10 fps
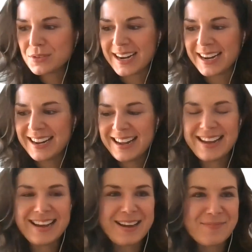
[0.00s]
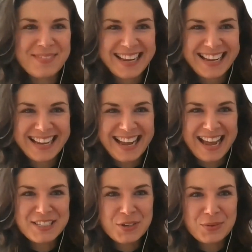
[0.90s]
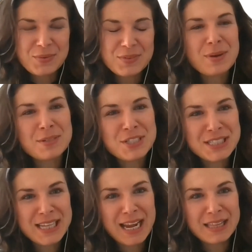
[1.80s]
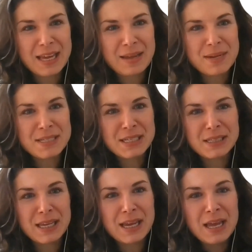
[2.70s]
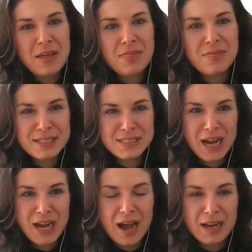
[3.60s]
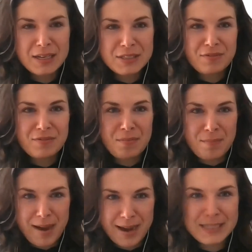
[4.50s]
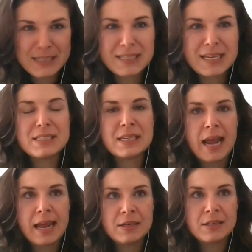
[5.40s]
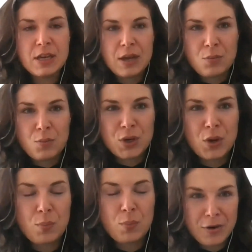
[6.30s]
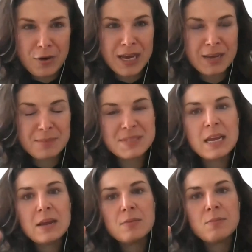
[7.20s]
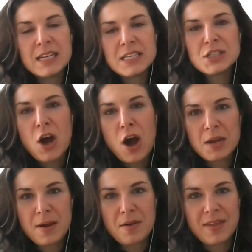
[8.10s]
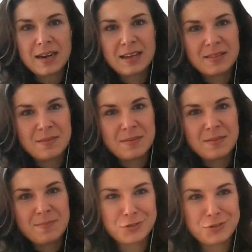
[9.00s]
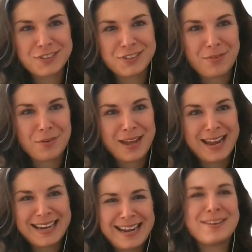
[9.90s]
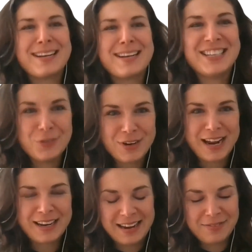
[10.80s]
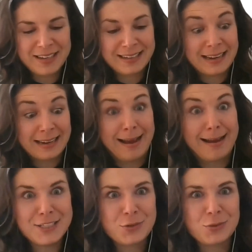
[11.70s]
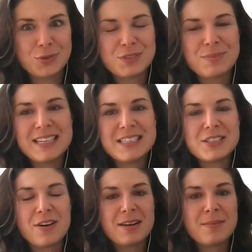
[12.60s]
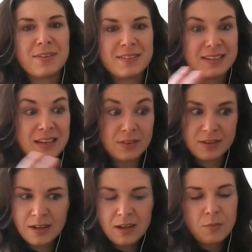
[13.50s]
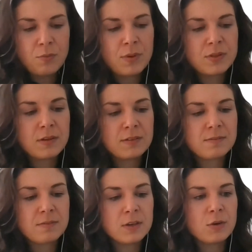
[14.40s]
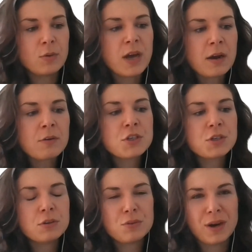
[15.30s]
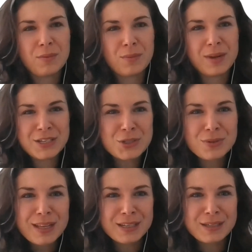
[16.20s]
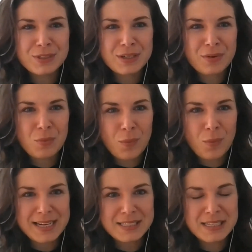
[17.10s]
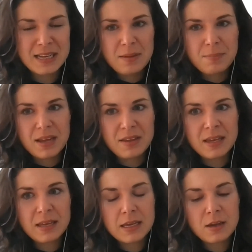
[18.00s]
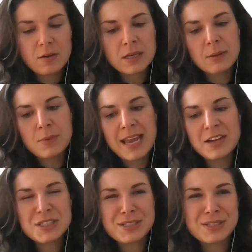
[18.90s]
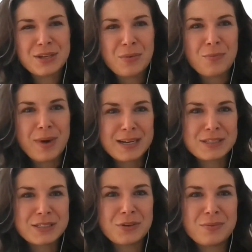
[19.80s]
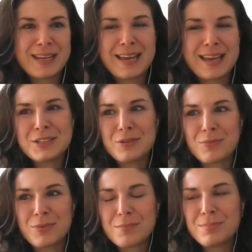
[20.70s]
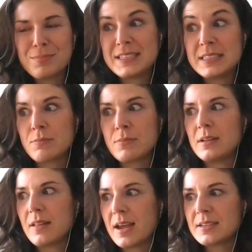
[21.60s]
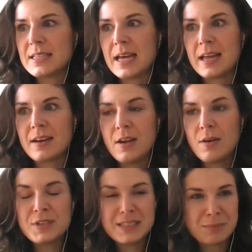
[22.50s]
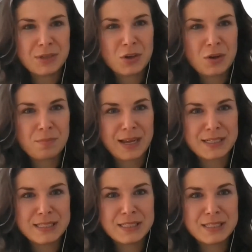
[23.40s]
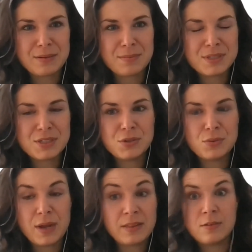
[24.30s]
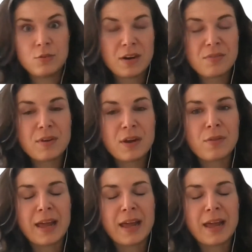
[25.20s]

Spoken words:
Oh, sorry. So I was just saying that basically this kinds of mindsets and paradigms, we need to talk about that at the bachelor's level, and even in high schools, we need to talk about this even with younger children. We can do that in different ways. But I think here we can't just wait until we get into the workplace and realize that we're dealing with complex systems and then try to figure that